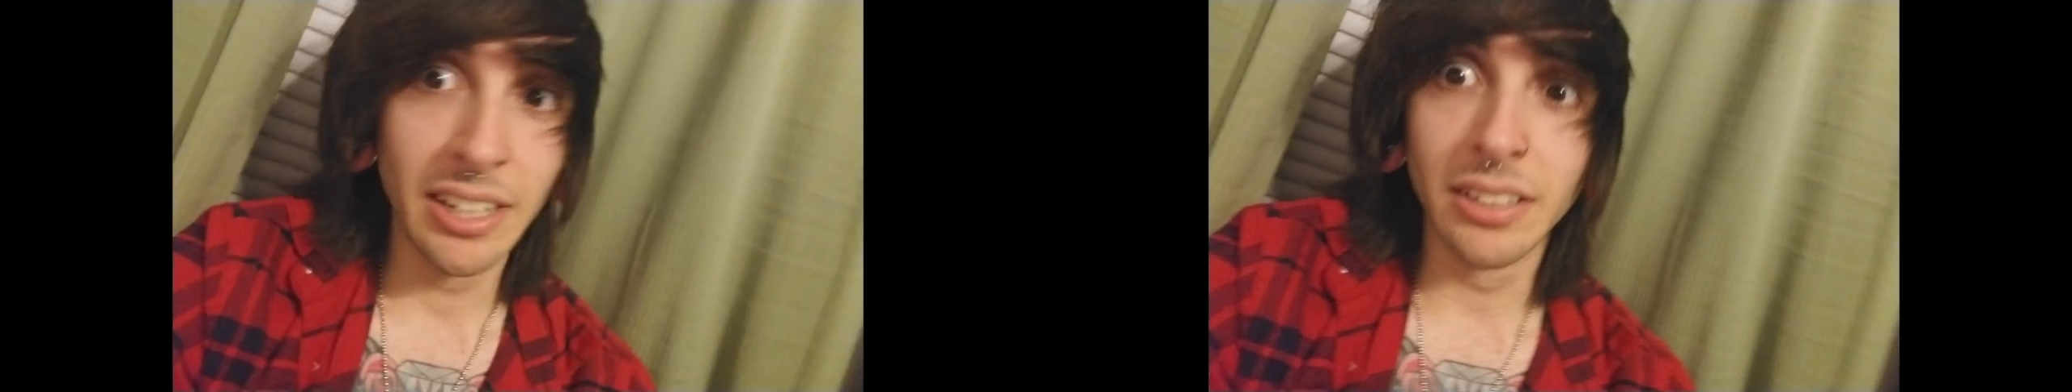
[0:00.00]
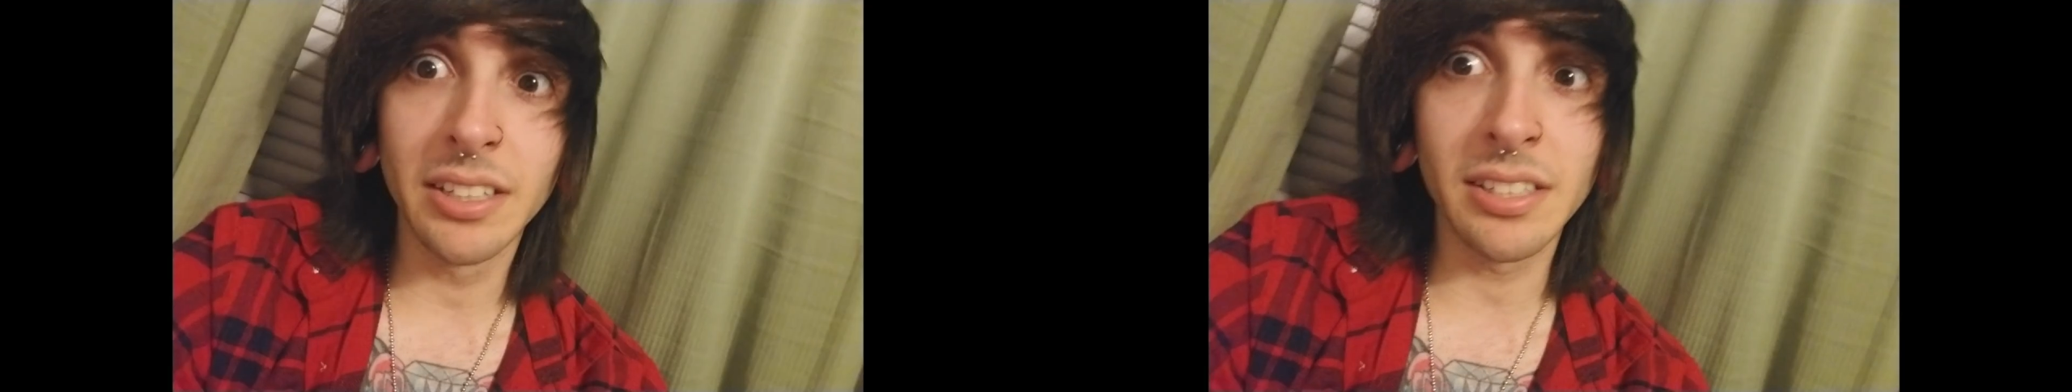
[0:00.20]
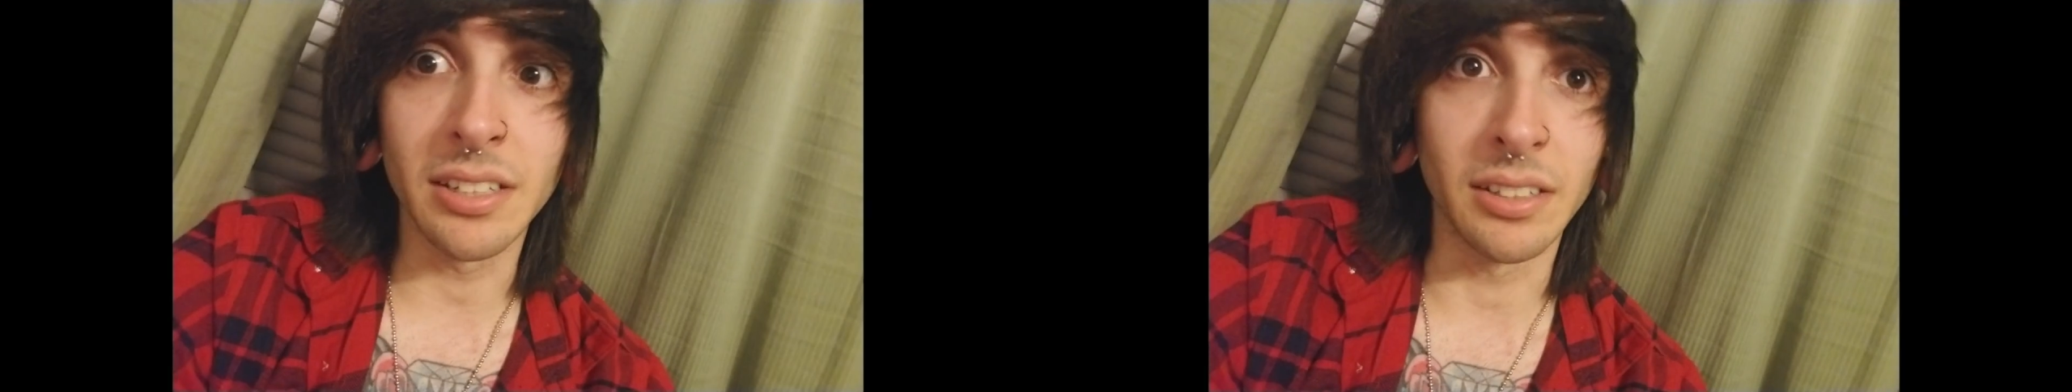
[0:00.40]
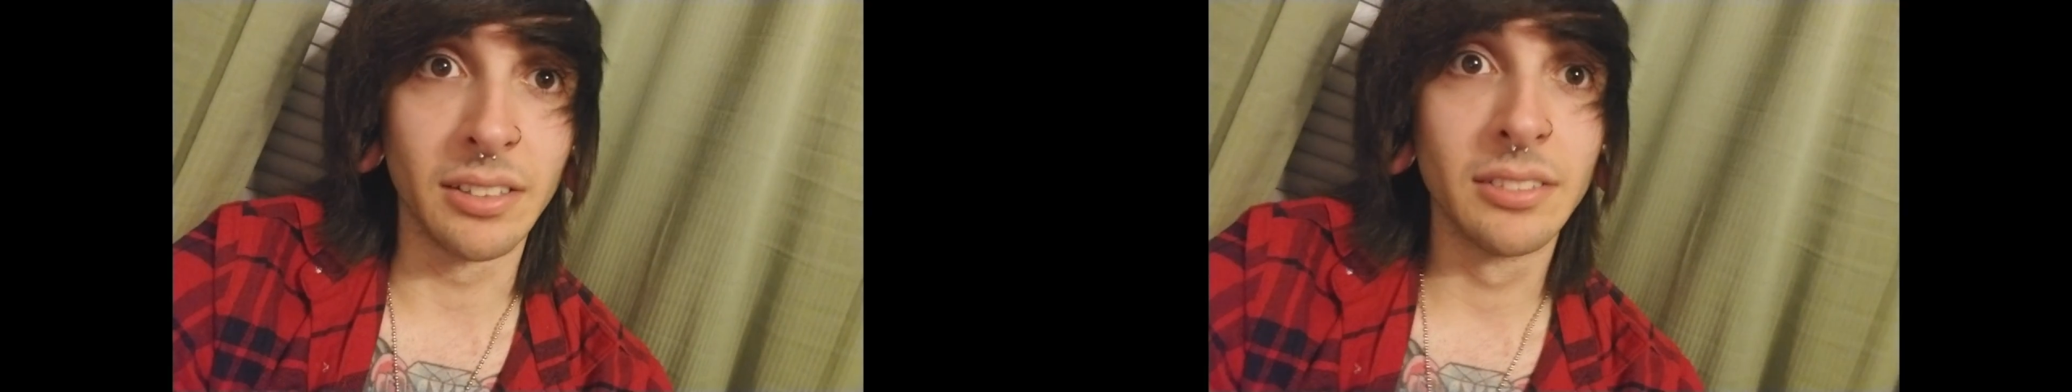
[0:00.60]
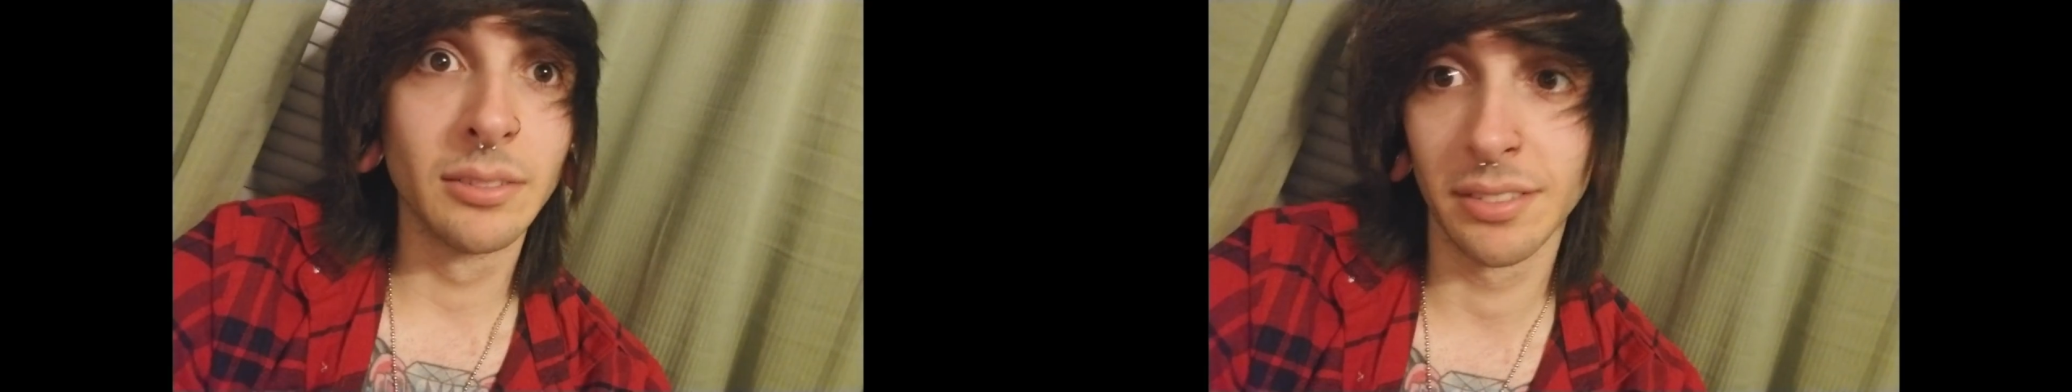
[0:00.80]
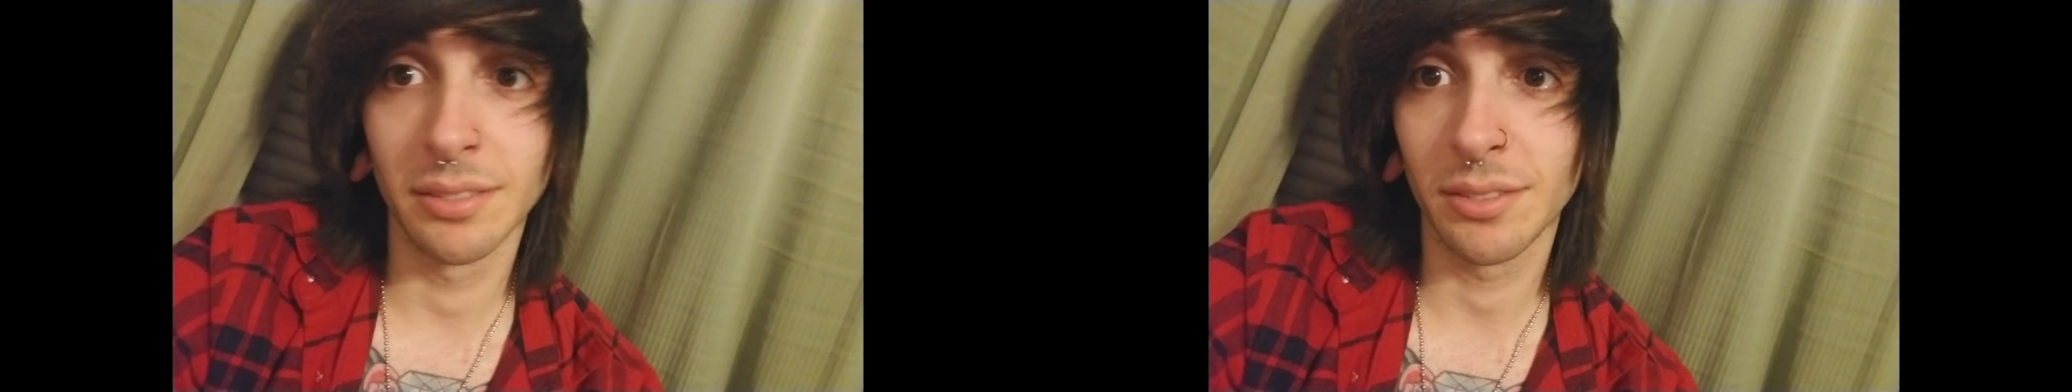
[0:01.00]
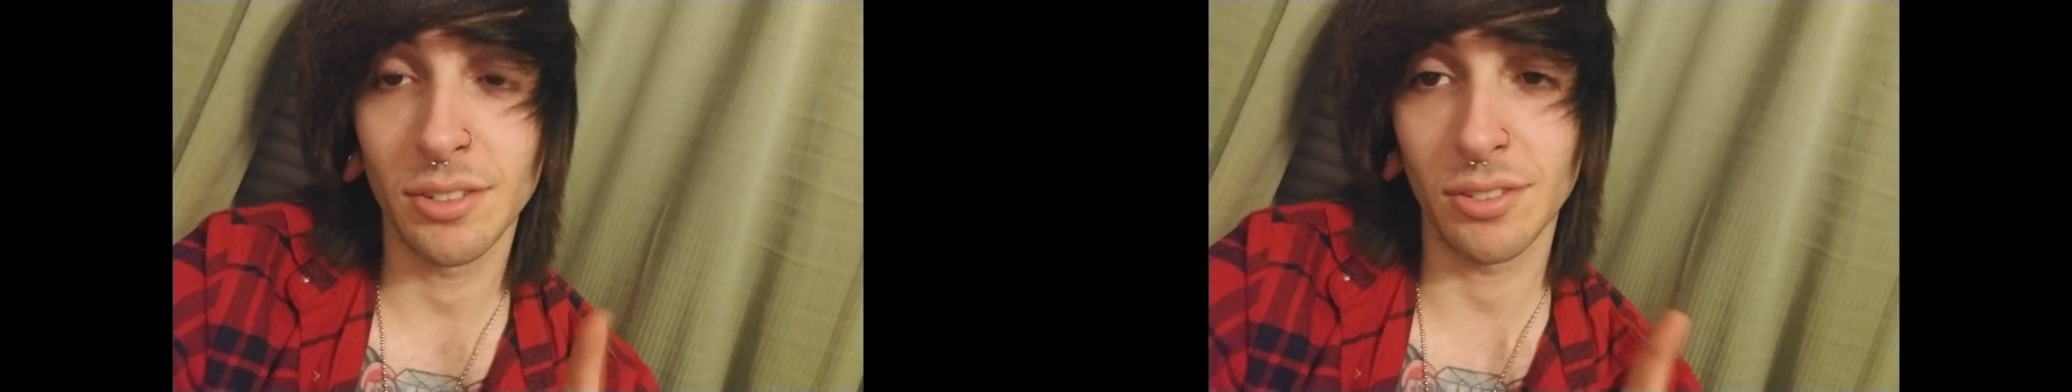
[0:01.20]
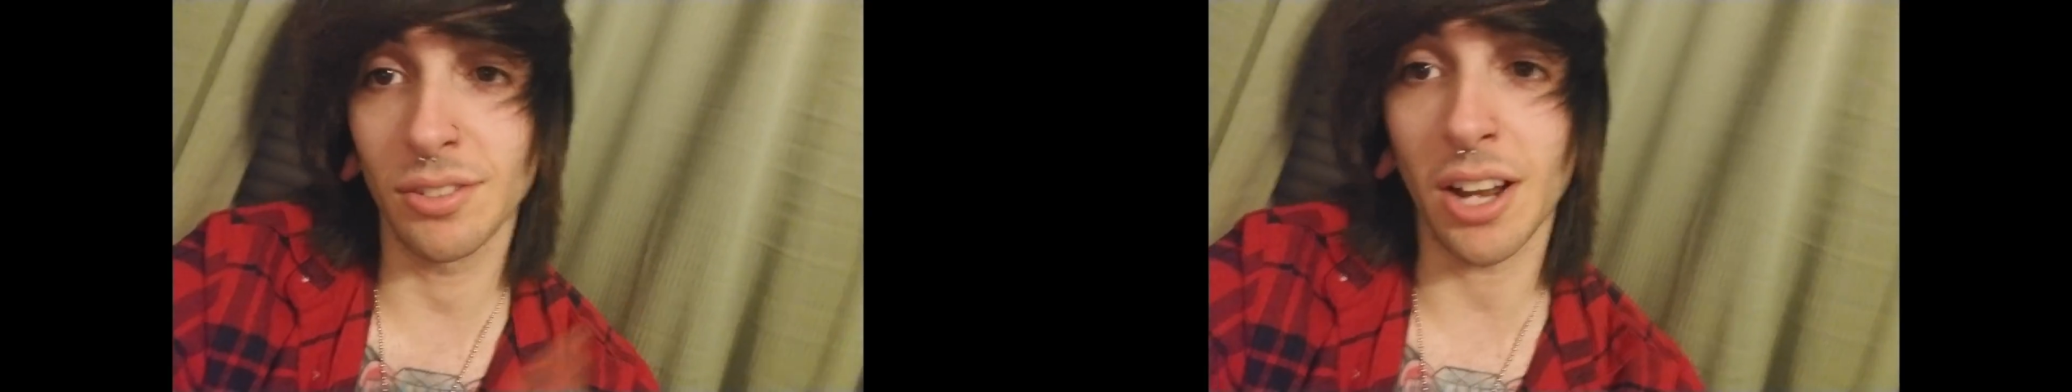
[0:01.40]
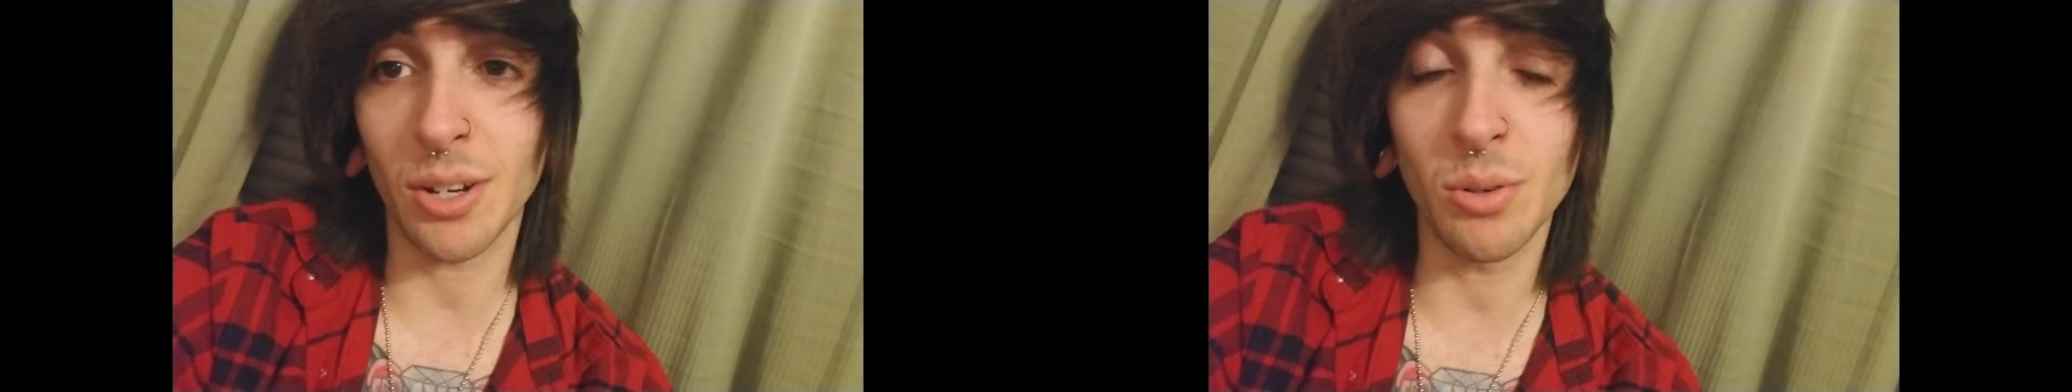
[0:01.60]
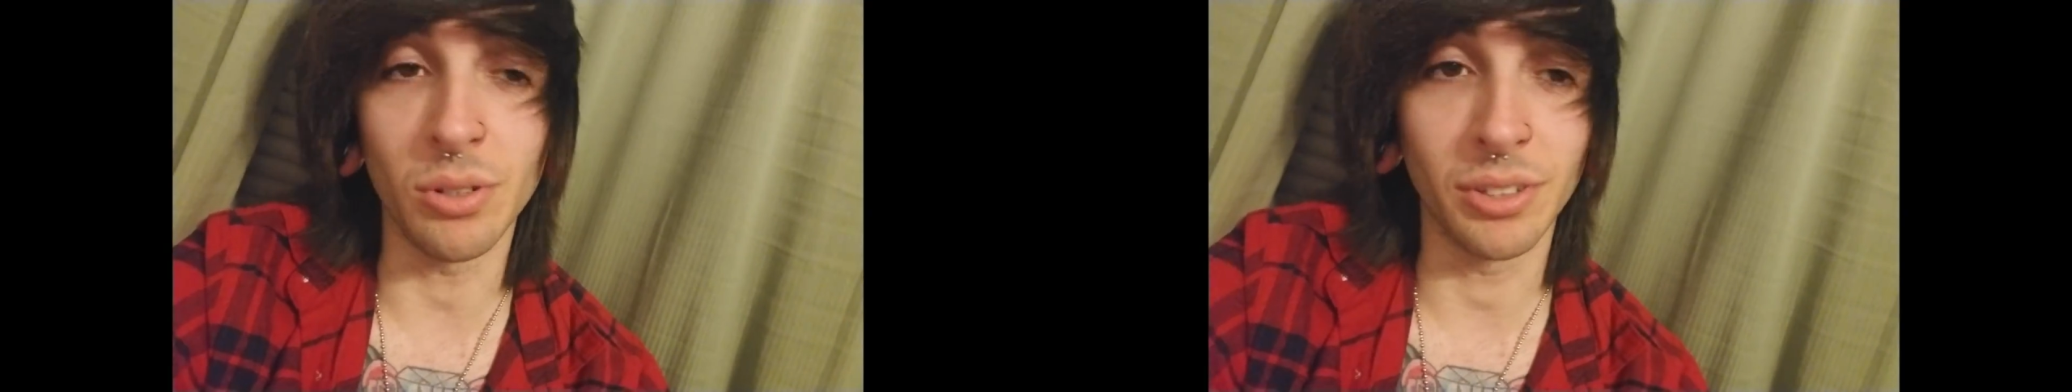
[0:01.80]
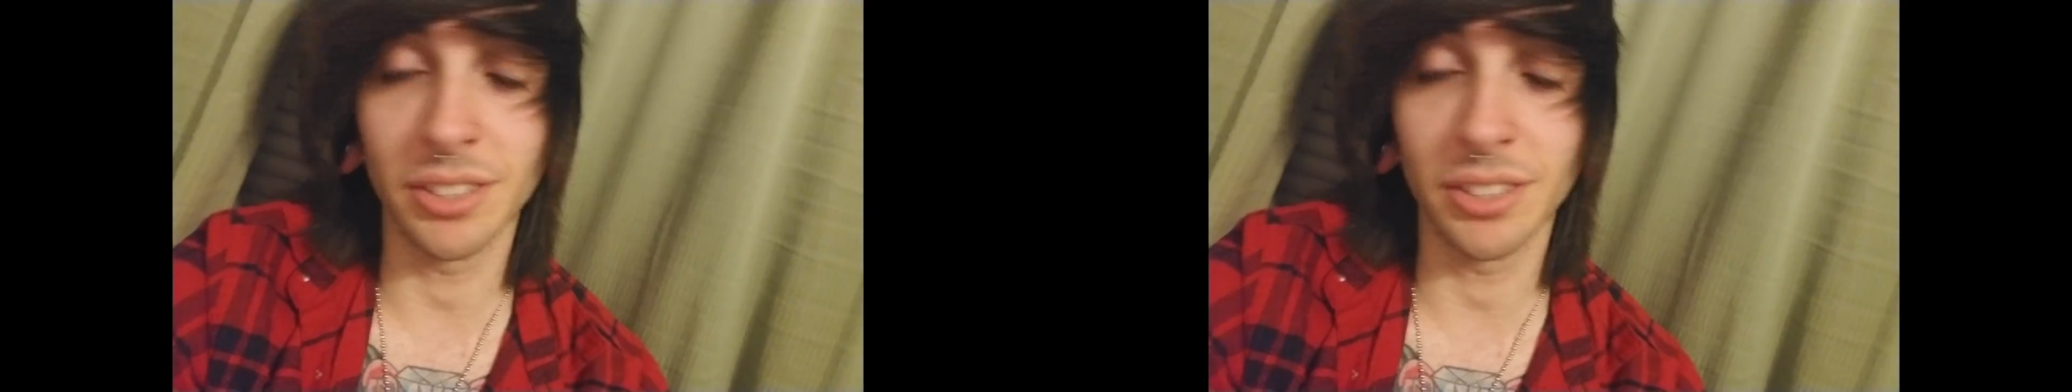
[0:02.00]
listen, it's not cool.